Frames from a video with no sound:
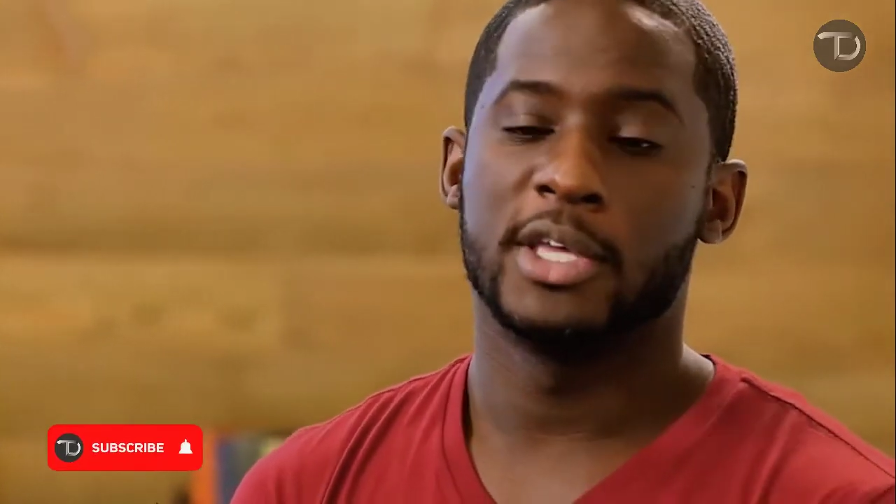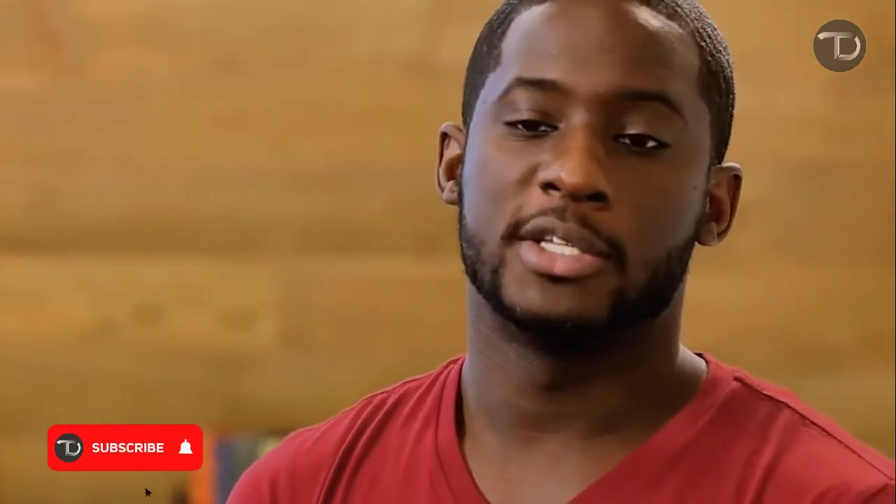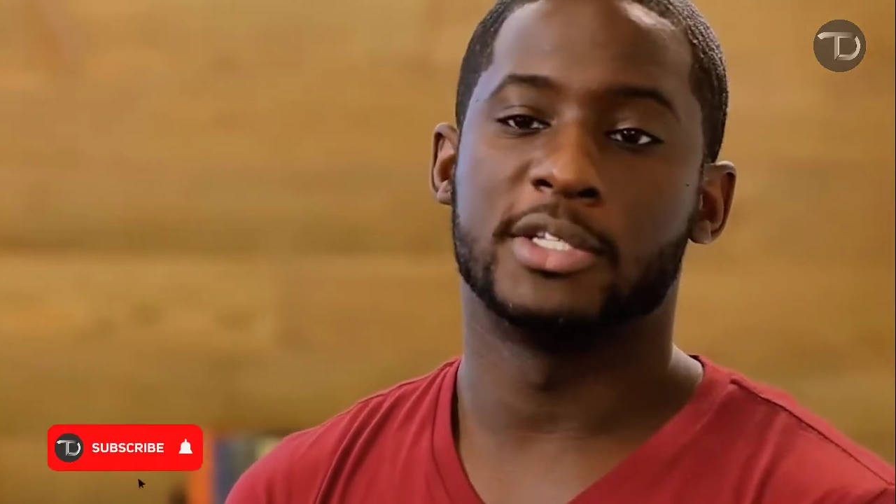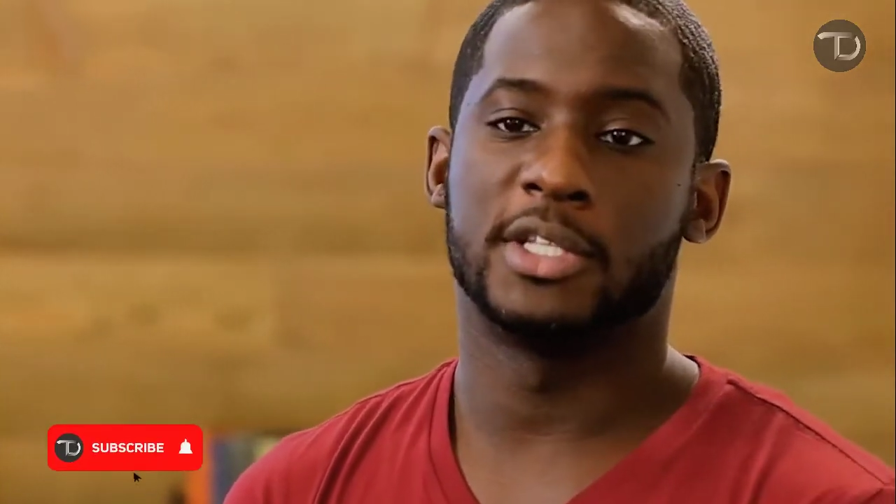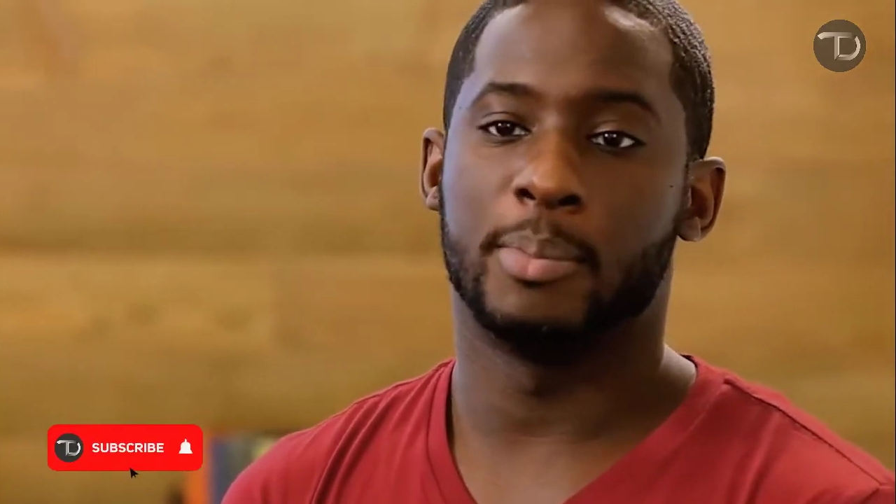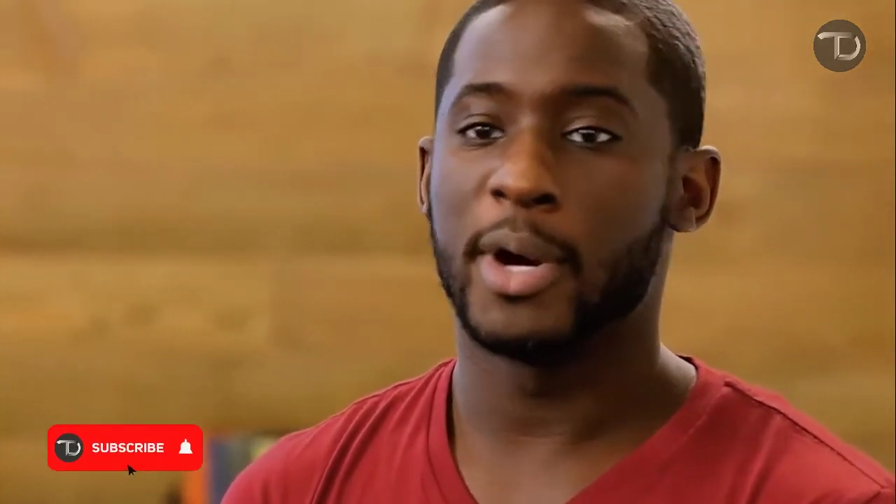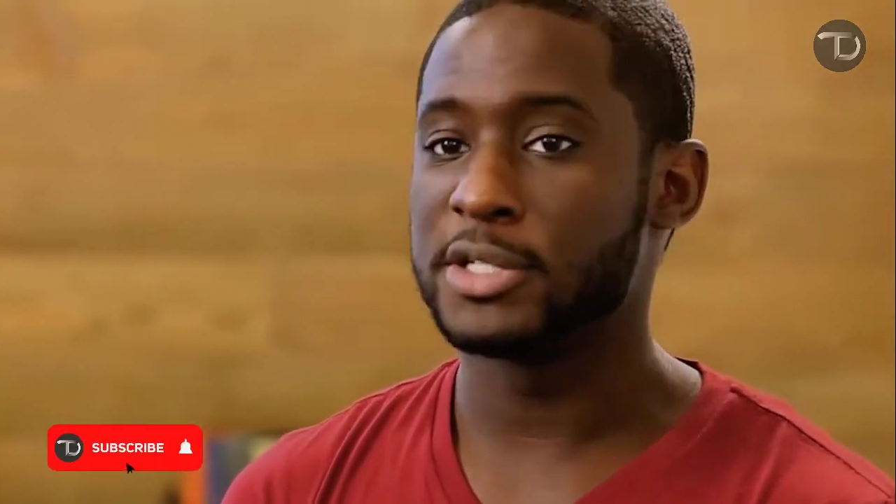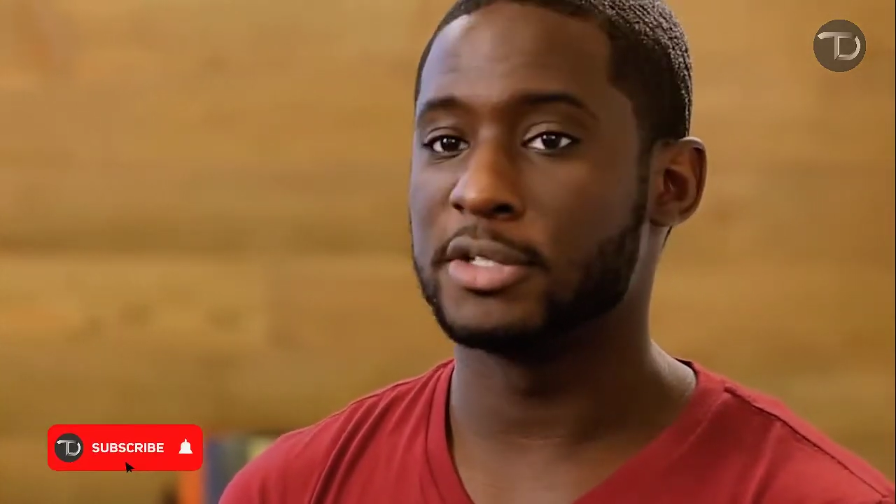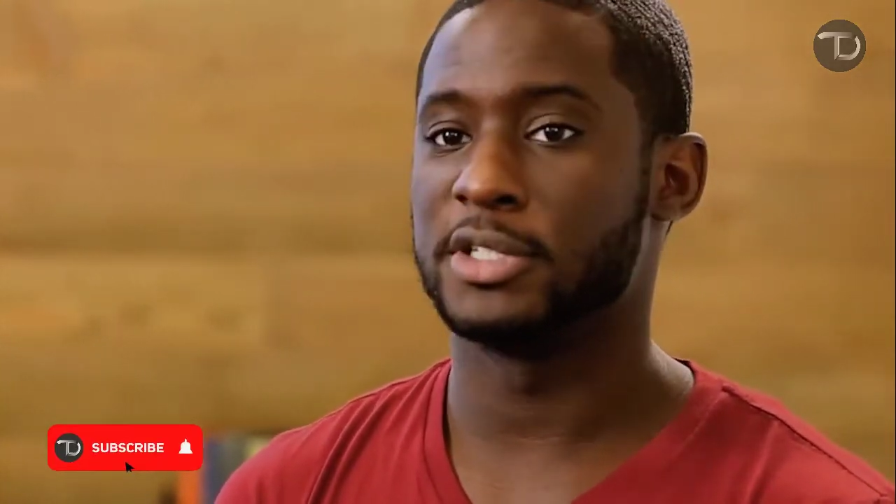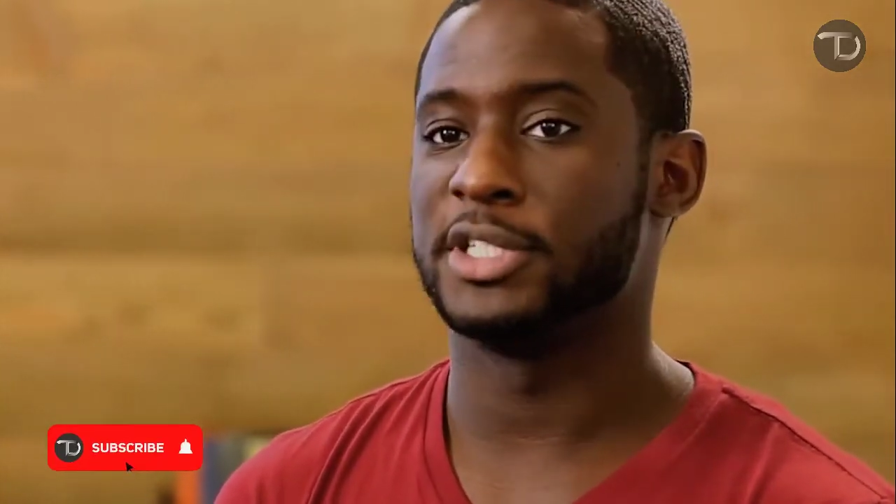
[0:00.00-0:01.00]
since the
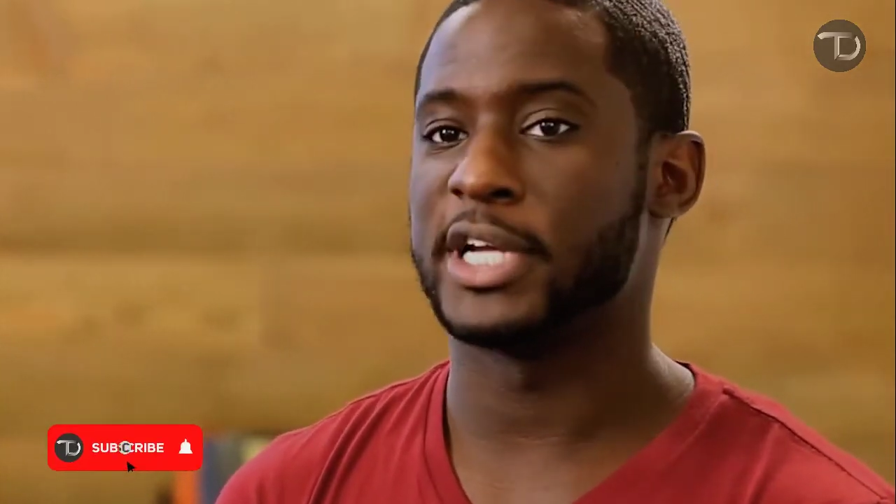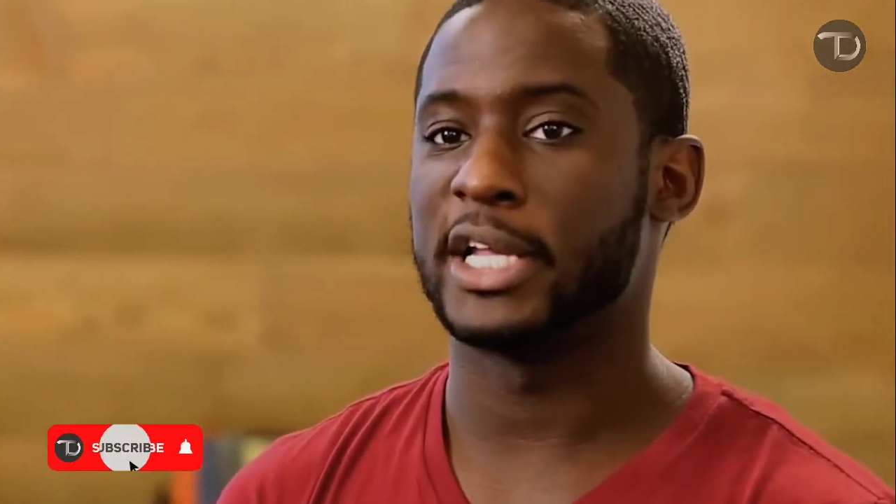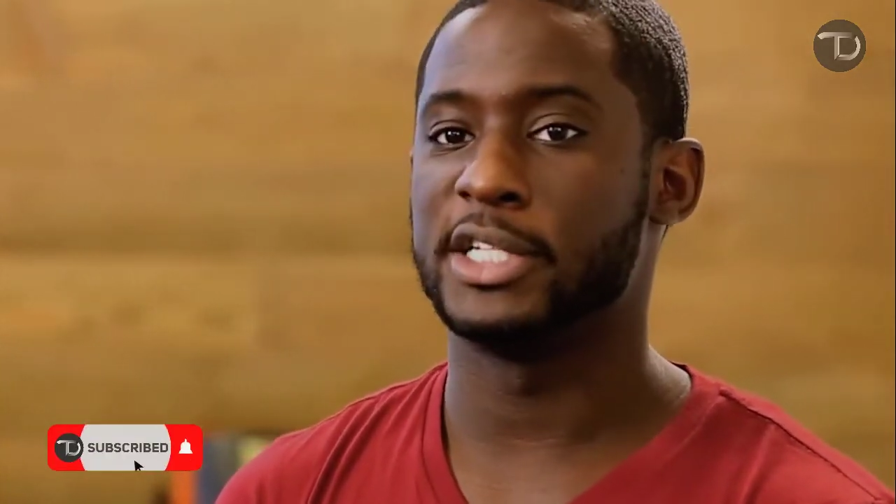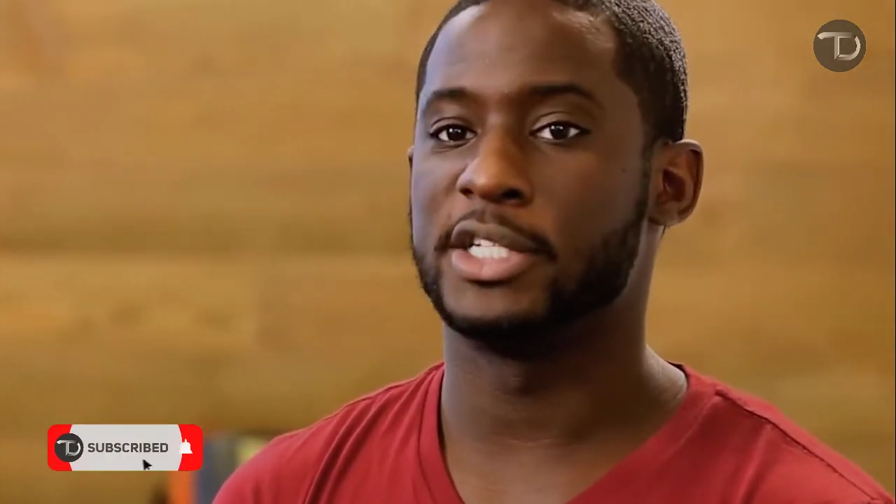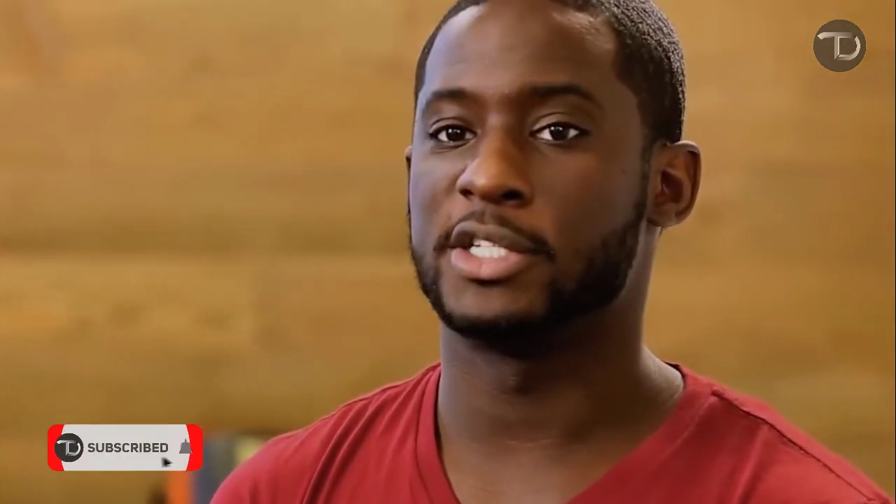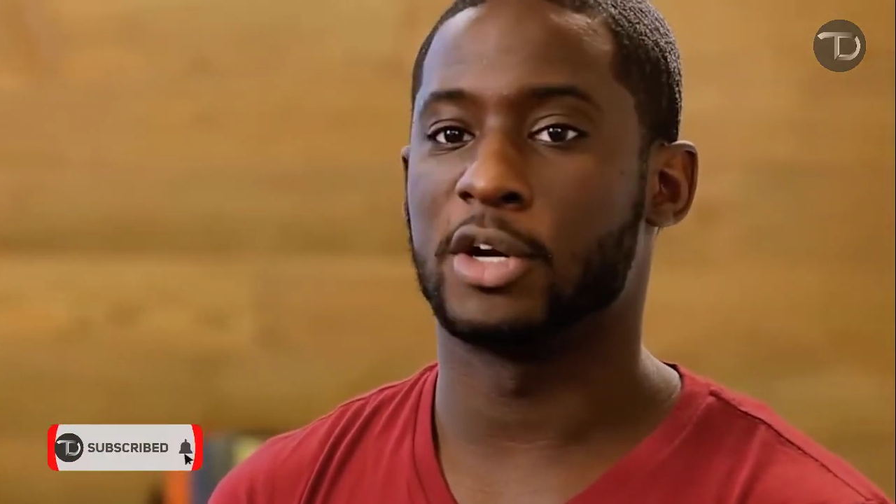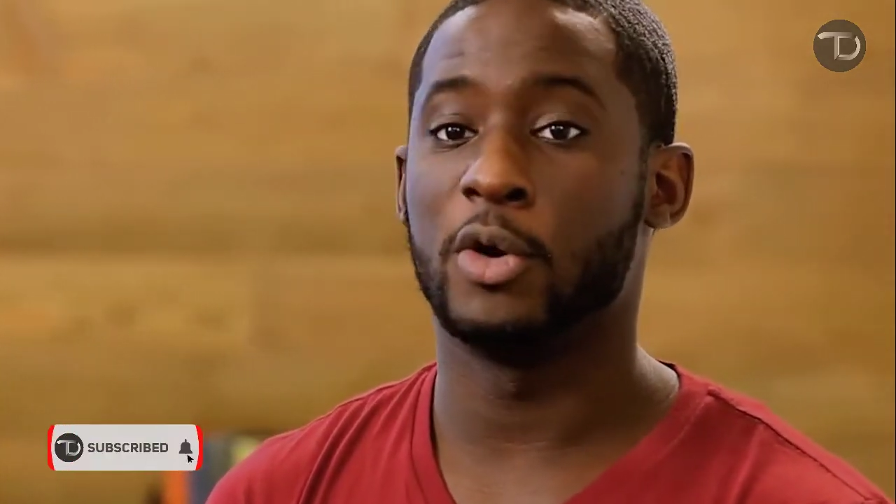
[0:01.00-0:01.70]
puzzles and challenges